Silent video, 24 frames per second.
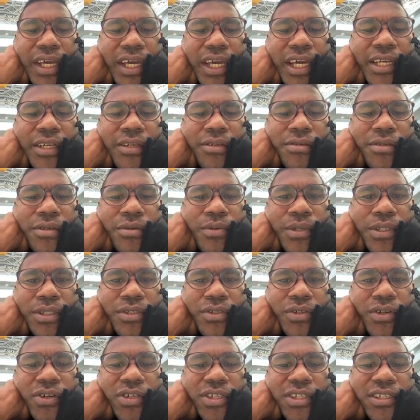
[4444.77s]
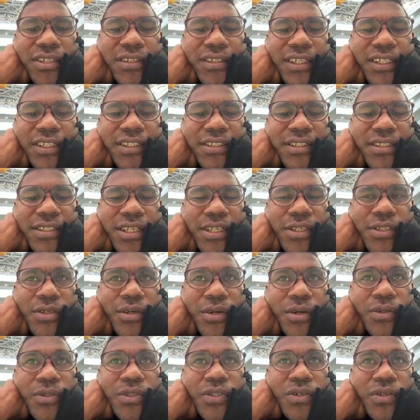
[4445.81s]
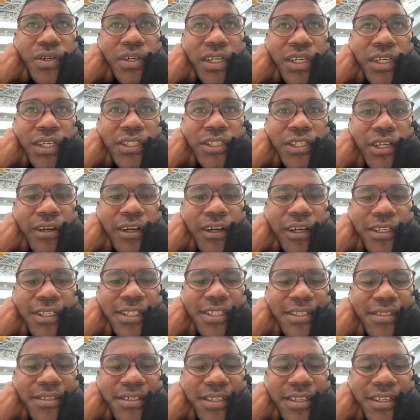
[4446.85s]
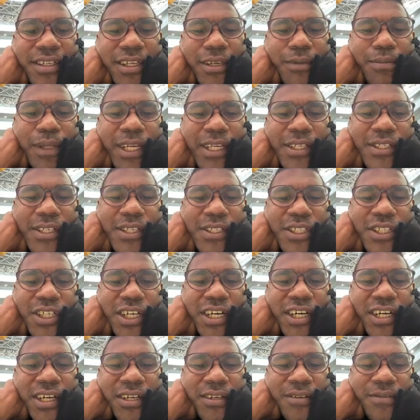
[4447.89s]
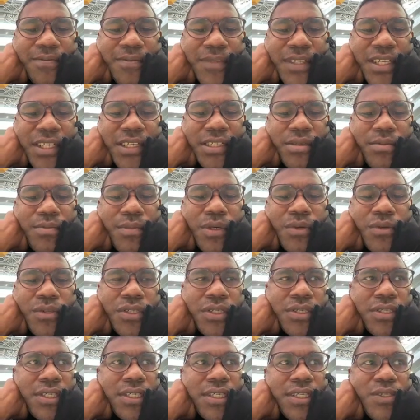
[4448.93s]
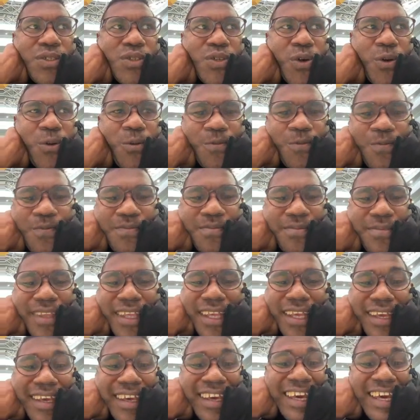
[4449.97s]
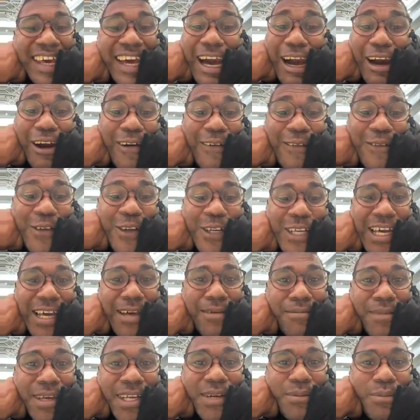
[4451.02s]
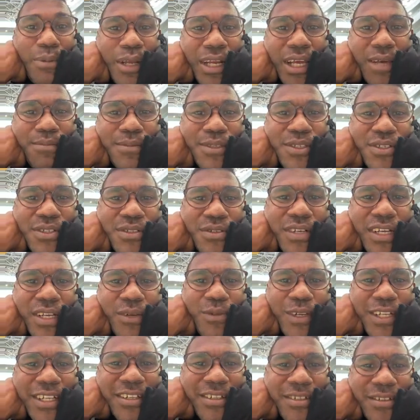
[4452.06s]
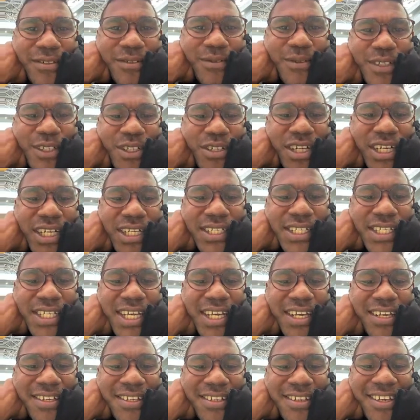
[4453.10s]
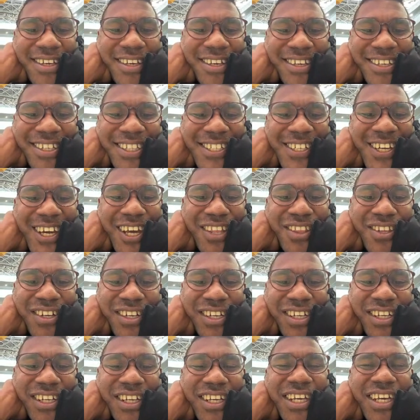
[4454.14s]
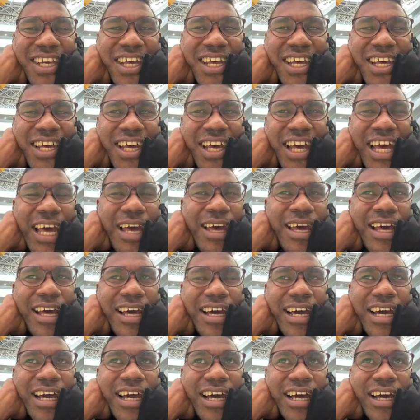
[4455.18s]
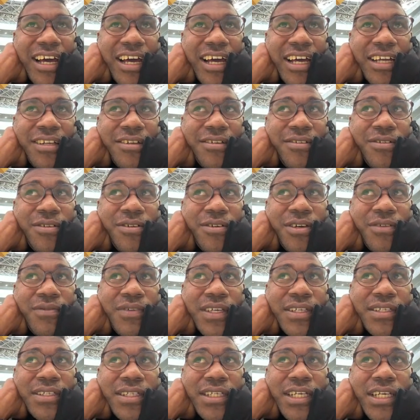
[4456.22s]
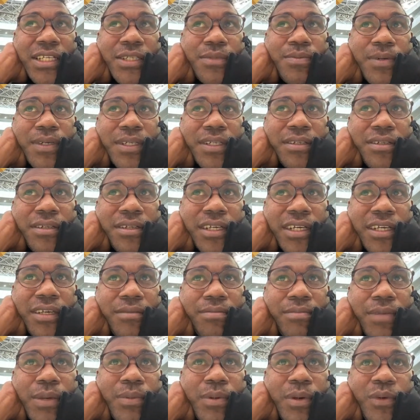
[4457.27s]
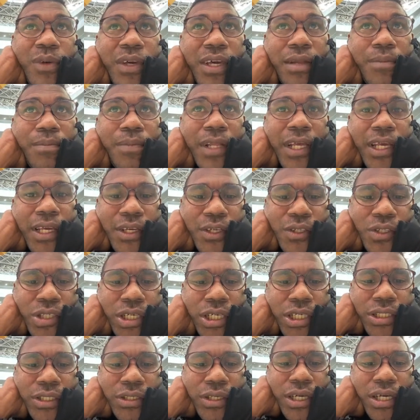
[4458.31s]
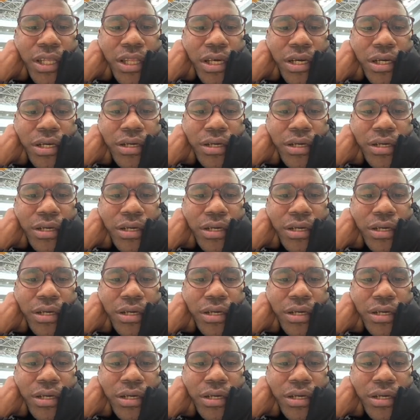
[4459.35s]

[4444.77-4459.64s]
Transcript: And you know what, Gordon? He's also a guitarist. He plays guitar. He's a musician. So hopefully I meet up with him soon and we'll try and sing together. I I don't know if he sings, but like maybe we can play guitar together.